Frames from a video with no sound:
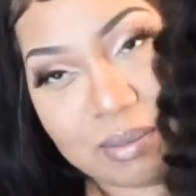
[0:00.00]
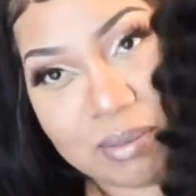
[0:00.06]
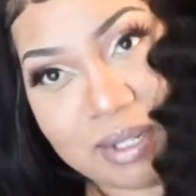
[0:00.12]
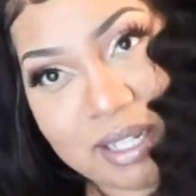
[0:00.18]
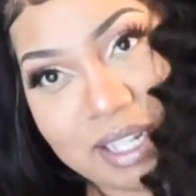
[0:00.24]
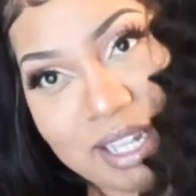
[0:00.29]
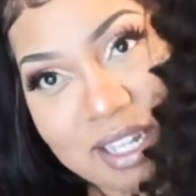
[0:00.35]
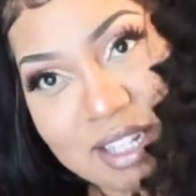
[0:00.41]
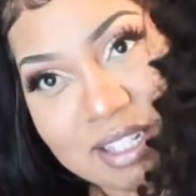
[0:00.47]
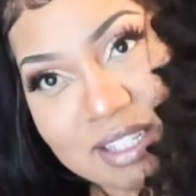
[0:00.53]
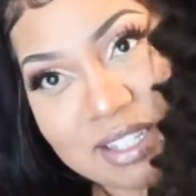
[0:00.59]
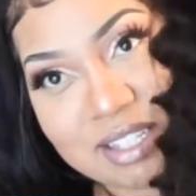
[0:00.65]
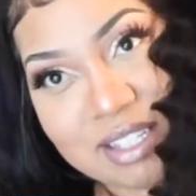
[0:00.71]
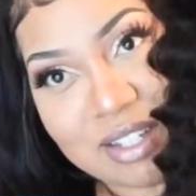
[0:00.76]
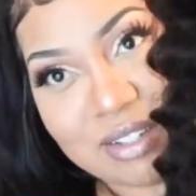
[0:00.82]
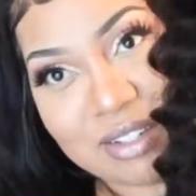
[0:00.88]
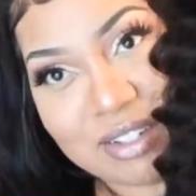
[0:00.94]
But yeah,
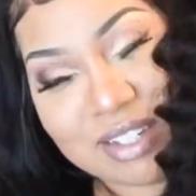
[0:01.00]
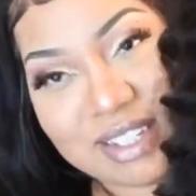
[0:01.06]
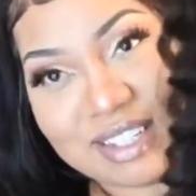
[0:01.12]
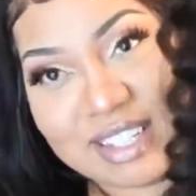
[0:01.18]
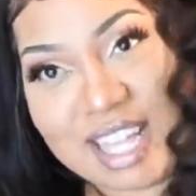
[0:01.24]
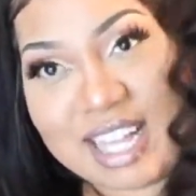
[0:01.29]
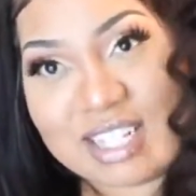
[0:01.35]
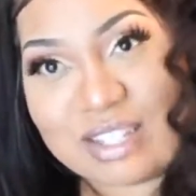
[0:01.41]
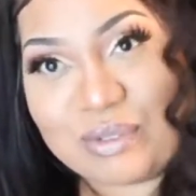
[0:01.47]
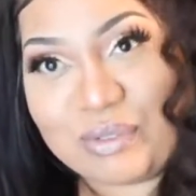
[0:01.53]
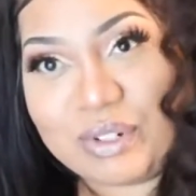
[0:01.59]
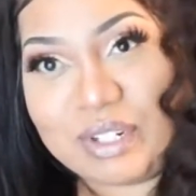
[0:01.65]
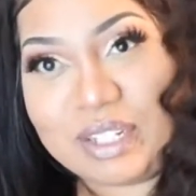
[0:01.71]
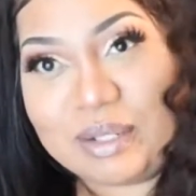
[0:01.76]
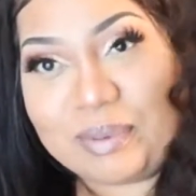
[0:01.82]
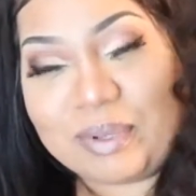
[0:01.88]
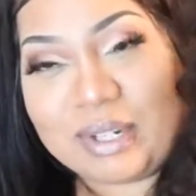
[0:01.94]
so that's
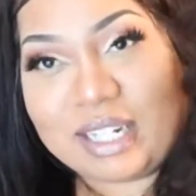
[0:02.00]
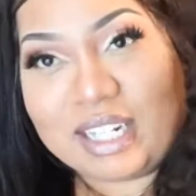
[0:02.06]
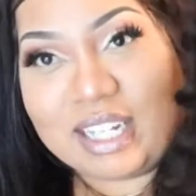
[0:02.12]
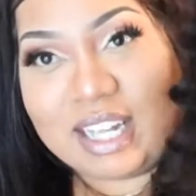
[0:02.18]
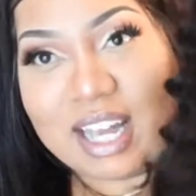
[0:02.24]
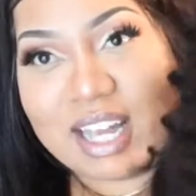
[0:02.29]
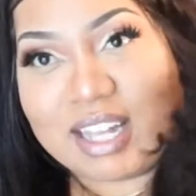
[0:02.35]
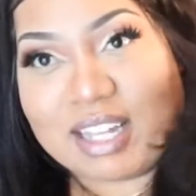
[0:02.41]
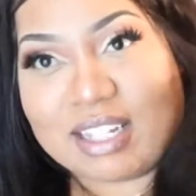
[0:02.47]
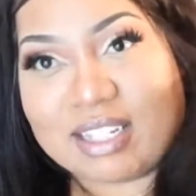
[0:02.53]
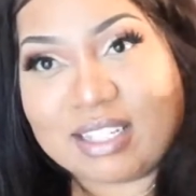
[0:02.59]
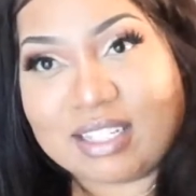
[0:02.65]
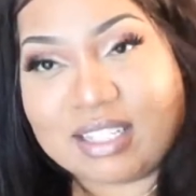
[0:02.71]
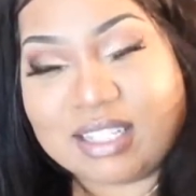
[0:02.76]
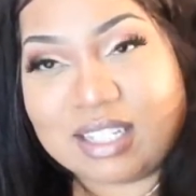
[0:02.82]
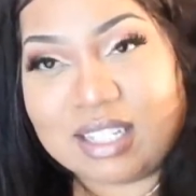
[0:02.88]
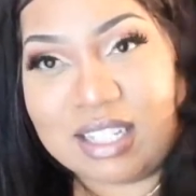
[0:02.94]
really pretty,
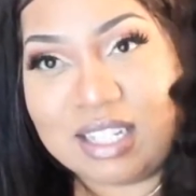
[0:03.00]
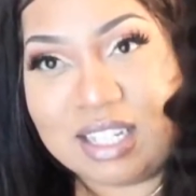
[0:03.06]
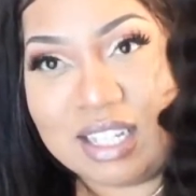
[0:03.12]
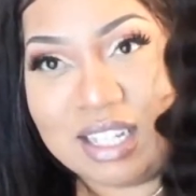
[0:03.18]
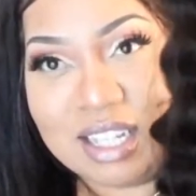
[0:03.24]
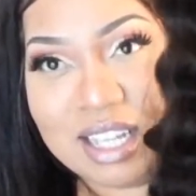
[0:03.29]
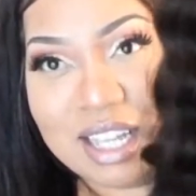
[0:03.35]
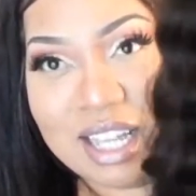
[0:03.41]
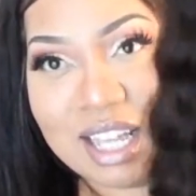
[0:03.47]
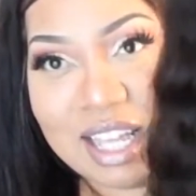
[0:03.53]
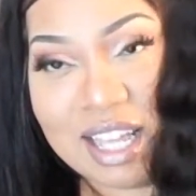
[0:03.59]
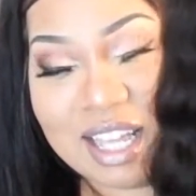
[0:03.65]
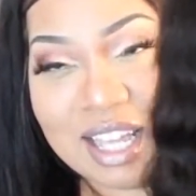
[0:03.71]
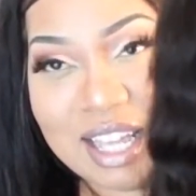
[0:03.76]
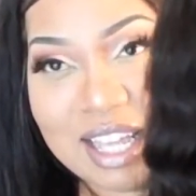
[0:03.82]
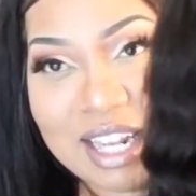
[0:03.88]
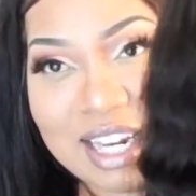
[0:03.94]
guys.
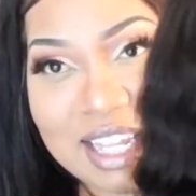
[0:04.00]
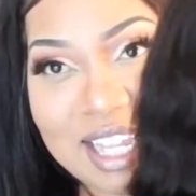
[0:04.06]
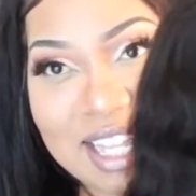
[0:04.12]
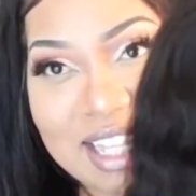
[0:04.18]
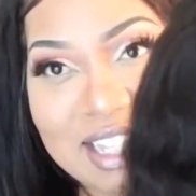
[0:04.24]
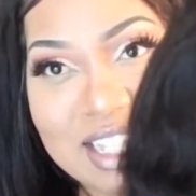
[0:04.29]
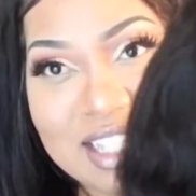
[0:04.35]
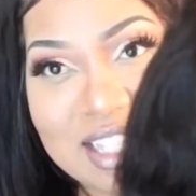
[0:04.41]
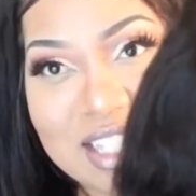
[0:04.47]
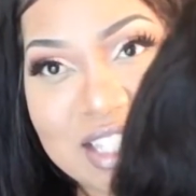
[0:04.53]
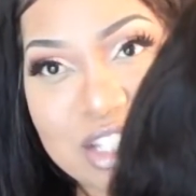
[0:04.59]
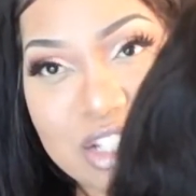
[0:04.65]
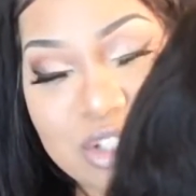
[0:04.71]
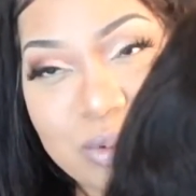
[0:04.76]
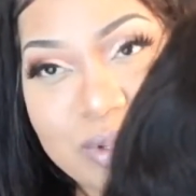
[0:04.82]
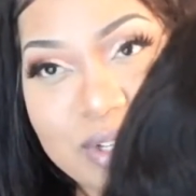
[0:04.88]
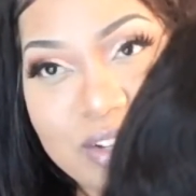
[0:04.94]
And again, this is
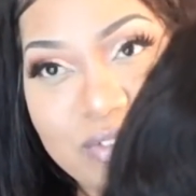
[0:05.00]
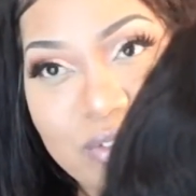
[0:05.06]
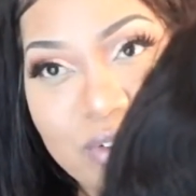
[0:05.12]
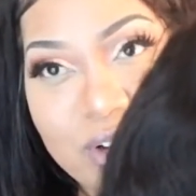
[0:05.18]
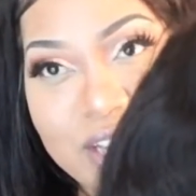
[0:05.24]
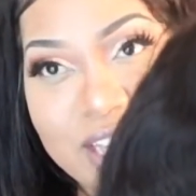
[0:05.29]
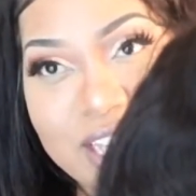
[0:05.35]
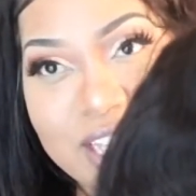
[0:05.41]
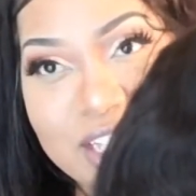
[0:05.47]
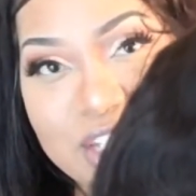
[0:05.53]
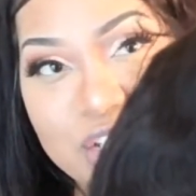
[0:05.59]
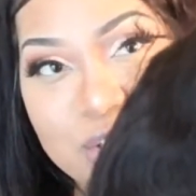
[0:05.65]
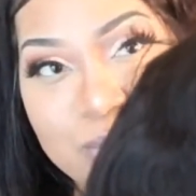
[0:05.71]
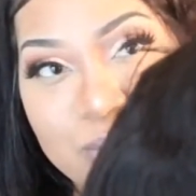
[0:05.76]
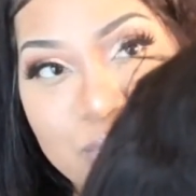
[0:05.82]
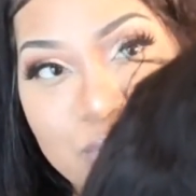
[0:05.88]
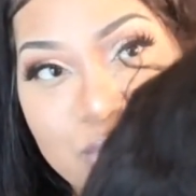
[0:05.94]
a
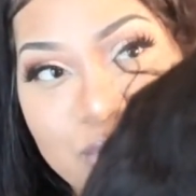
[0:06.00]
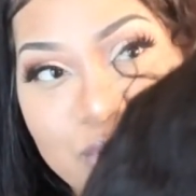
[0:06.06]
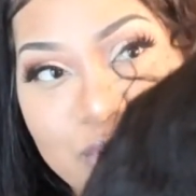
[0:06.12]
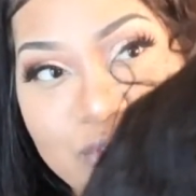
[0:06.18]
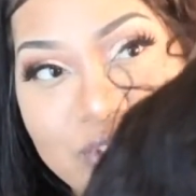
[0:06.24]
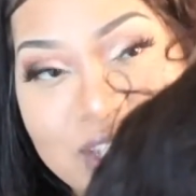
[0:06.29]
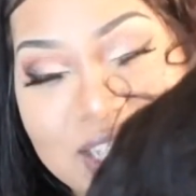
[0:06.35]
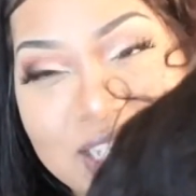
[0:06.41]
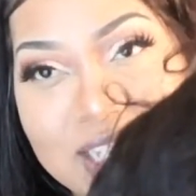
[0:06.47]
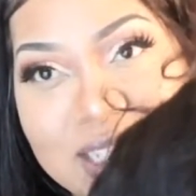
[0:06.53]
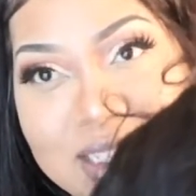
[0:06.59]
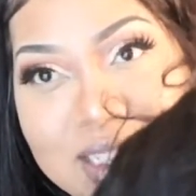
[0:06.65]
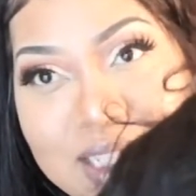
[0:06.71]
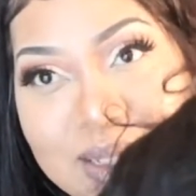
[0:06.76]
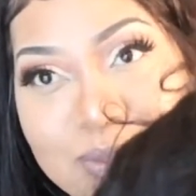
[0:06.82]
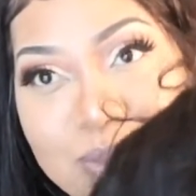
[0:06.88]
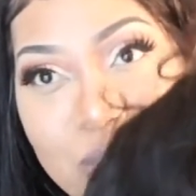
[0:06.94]
24-inch Peruvian
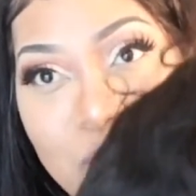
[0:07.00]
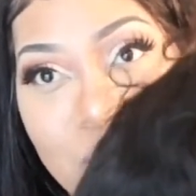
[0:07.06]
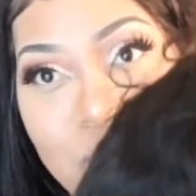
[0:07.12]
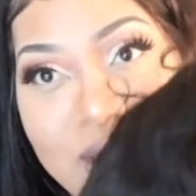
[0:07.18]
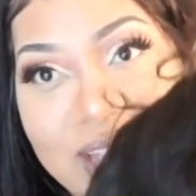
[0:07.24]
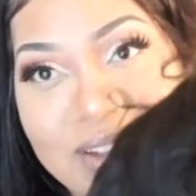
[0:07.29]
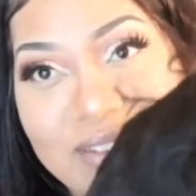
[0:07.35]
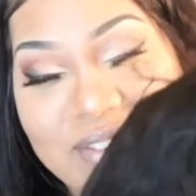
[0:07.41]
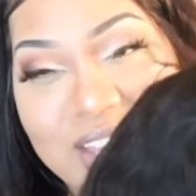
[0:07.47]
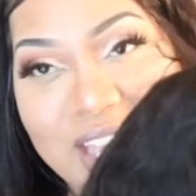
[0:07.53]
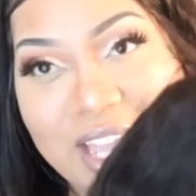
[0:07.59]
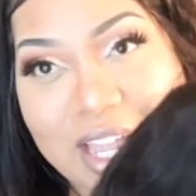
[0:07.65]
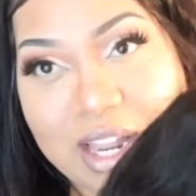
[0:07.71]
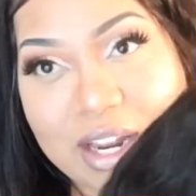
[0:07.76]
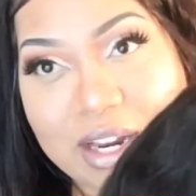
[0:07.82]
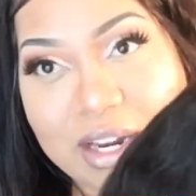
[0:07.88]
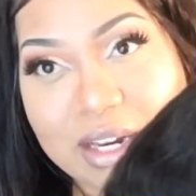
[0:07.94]
Deep Wave
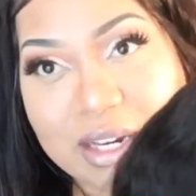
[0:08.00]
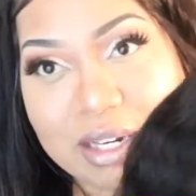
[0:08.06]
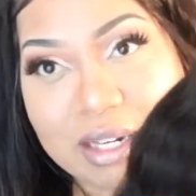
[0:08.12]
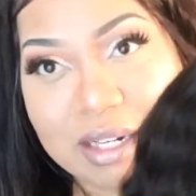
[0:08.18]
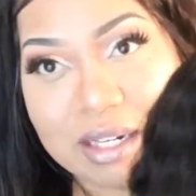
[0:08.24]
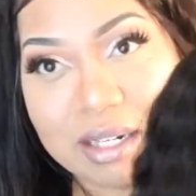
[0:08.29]
hair.